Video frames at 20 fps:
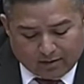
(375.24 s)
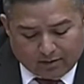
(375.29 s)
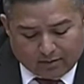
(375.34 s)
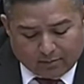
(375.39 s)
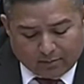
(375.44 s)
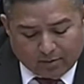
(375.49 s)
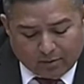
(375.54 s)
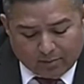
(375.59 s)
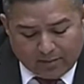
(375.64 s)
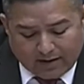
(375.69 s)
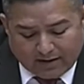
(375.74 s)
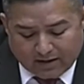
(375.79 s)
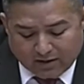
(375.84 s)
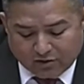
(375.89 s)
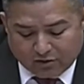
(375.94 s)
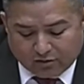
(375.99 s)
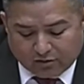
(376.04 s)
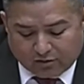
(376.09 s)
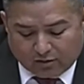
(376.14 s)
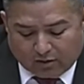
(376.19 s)
But making
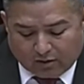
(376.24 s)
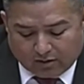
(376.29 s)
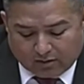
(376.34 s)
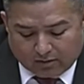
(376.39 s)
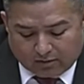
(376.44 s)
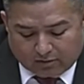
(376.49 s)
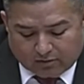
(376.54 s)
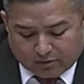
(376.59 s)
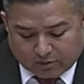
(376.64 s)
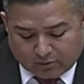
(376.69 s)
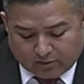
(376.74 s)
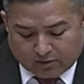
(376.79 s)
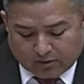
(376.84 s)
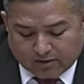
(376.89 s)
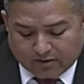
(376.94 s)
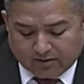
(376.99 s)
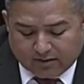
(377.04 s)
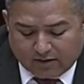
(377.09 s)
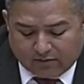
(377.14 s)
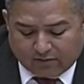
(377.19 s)
sure our children are
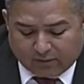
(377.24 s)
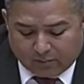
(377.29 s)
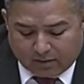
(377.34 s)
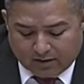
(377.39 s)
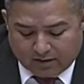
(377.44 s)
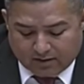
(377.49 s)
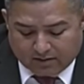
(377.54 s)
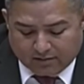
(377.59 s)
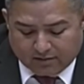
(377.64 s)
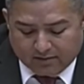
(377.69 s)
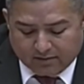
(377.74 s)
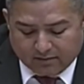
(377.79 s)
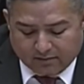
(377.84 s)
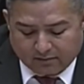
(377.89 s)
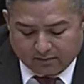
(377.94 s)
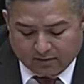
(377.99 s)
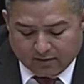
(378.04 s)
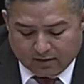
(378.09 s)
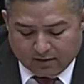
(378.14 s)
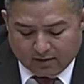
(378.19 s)
safe from guns,
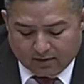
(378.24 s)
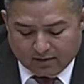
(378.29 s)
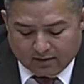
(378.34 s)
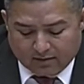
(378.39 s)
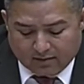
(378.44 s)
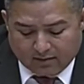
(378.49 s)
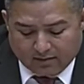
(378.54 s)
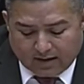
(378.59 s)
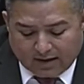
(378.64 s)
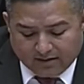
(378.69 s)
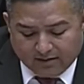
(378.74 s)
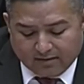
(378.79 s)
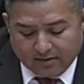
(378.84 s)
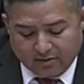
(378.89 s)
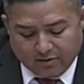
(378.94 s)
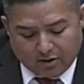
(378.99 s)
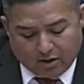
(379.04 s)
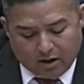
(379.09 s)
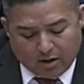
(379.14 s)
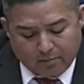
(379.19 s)
that's the
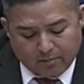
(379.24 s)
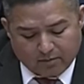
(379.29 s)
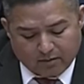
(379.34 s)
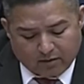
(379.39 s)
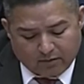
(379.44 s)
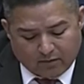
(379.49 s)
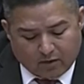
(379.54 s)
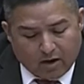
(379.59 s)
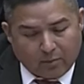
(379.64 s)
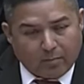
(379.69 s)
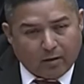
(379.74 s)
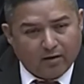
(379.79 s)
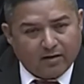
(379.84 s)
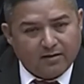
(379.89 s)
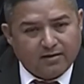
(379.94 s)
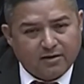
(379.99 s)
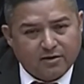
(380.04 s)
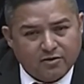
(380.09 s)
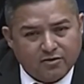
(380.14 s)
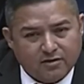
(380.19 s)
job of our
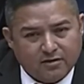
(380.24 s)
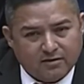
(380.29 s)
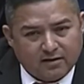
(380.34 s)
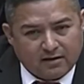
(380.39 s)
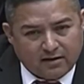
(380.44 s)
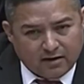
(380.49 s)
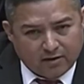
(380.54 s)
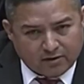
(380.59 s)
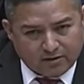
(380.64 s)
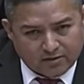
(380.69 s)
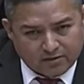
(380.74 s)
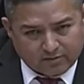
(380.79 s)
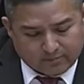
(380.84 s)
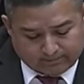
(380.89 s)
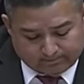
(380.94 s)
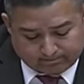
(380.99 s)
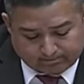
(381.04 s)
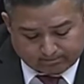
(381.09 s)
politicians and leaders.